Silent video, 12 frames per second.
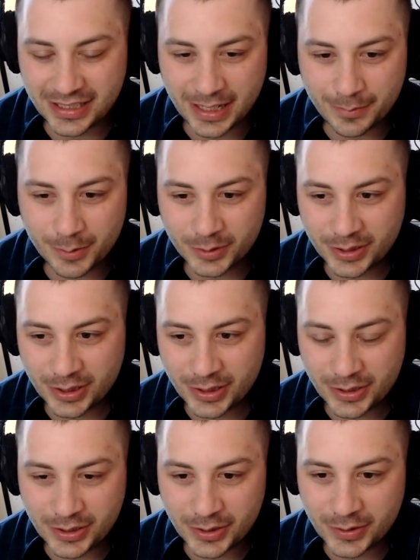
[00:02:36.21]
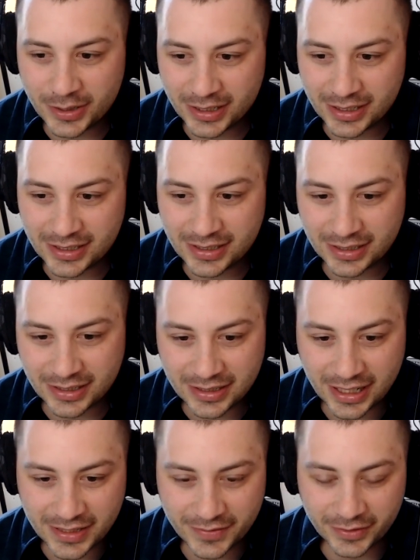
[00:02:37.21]
is able to do it
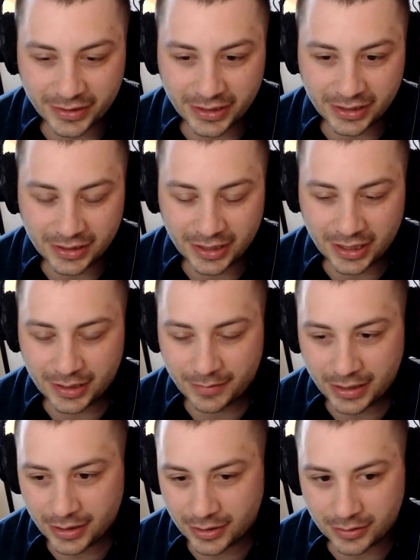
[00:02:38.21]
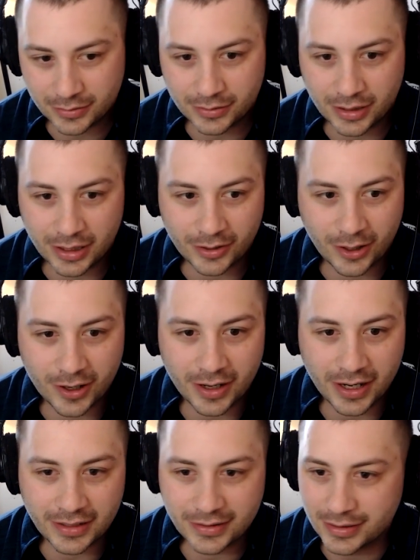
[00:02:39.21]
successfully. I know on
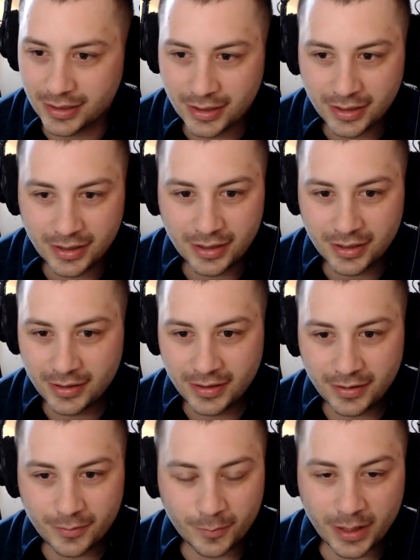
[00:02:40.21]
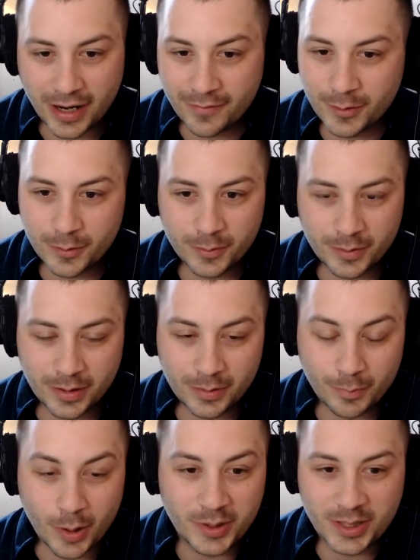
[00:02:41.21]
our end, whenever
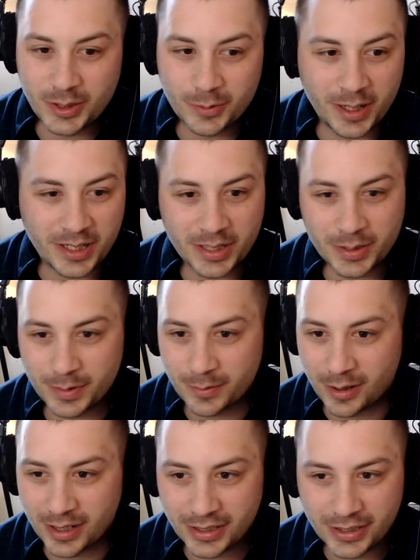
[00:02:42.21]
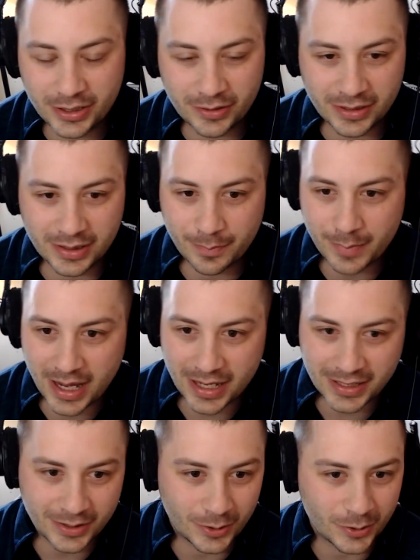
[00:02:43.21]
most situations we run into, it's a
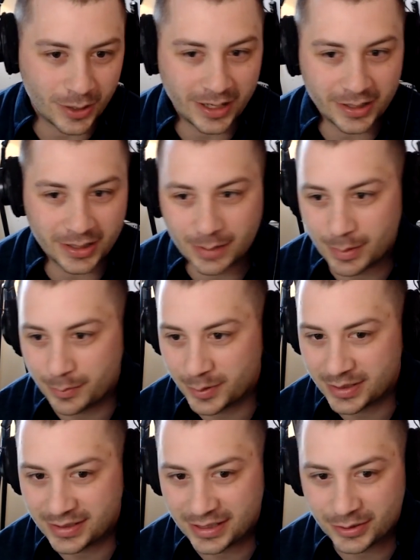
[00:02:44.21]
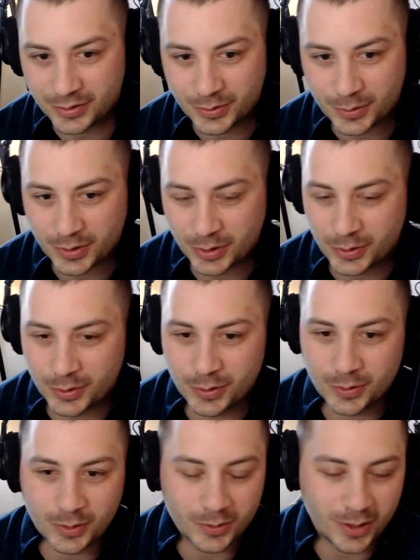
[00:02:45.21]
mess. They're trying to come up with a single source of
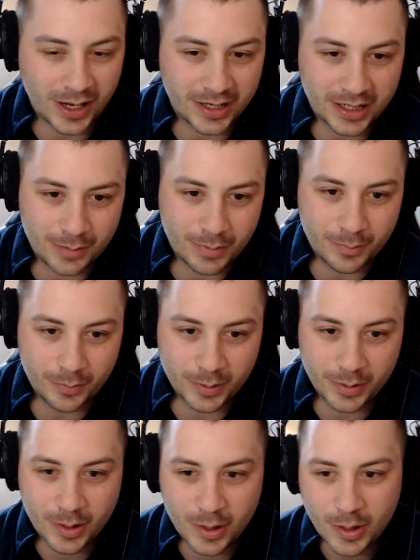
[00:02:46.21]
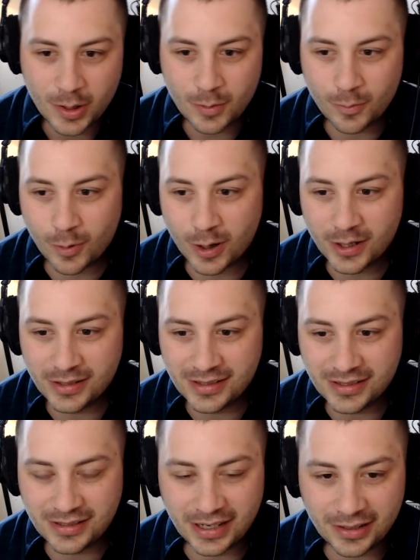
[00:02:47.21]
truth. They're trying to come up with one
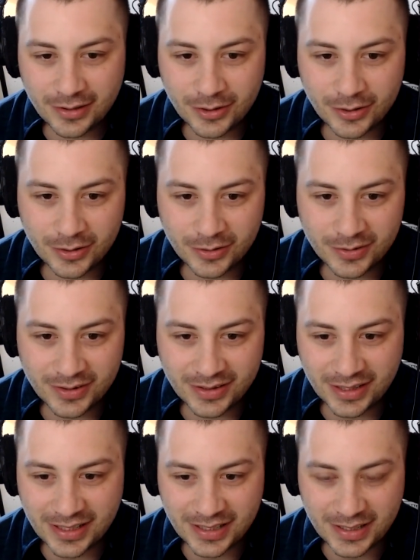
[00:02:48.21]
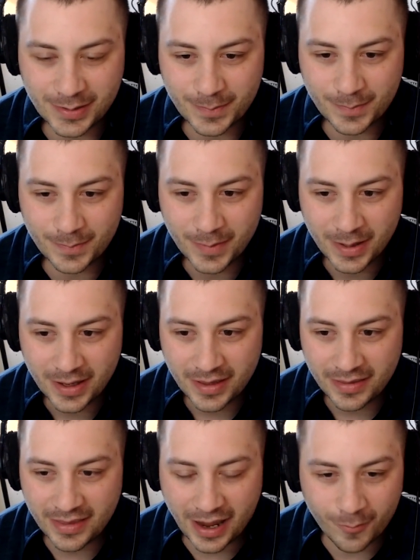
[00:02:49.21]
single system
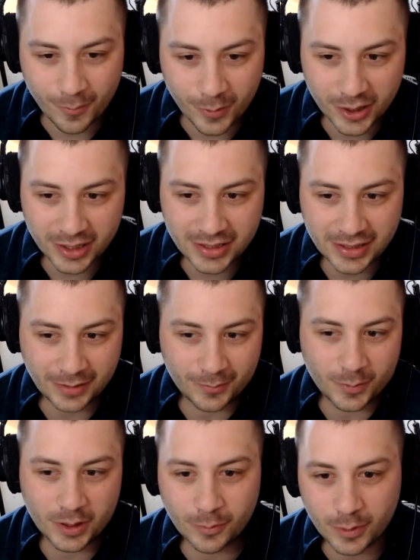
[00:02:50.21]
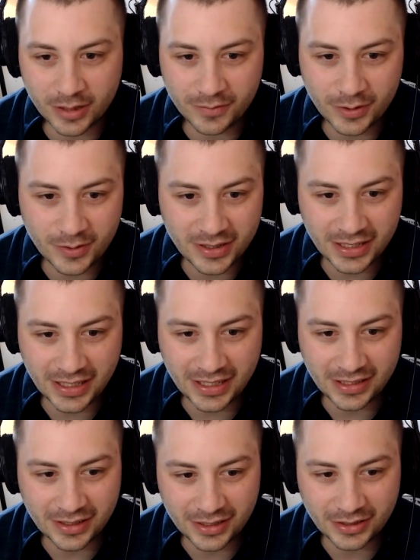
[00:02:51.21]
that works. Like, what have you
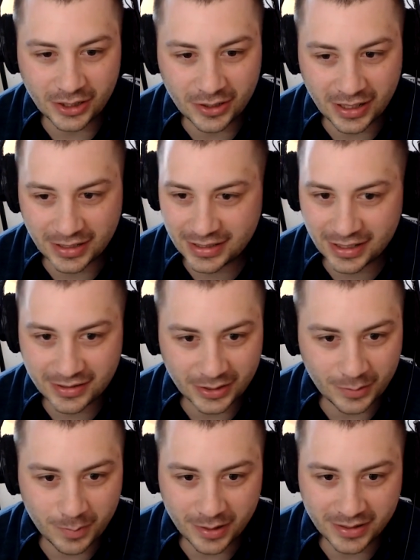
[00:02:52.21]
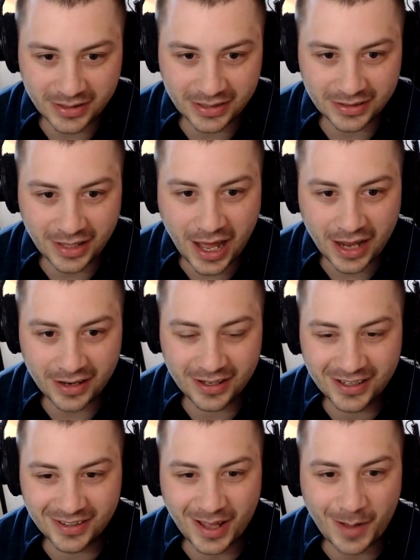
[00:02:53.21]
seen on your end? Sounds like you've probably seen a lot
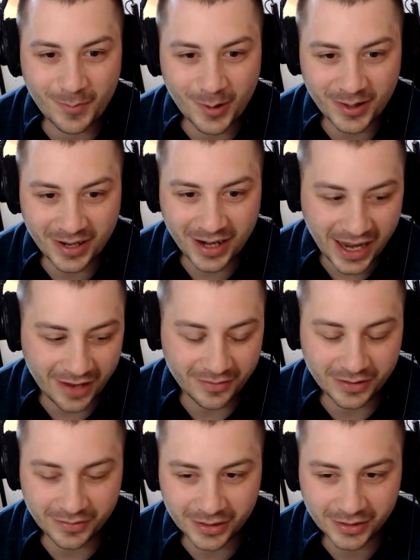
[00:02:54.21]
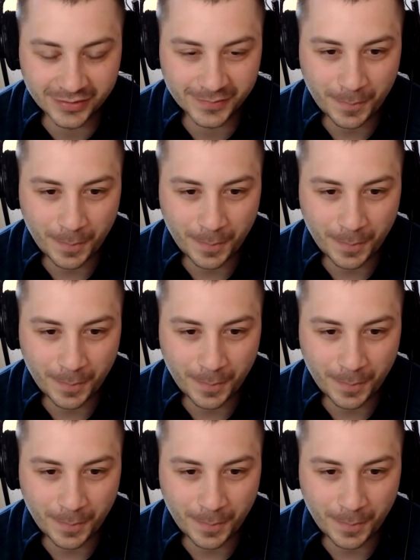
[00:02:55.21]
more than I have even.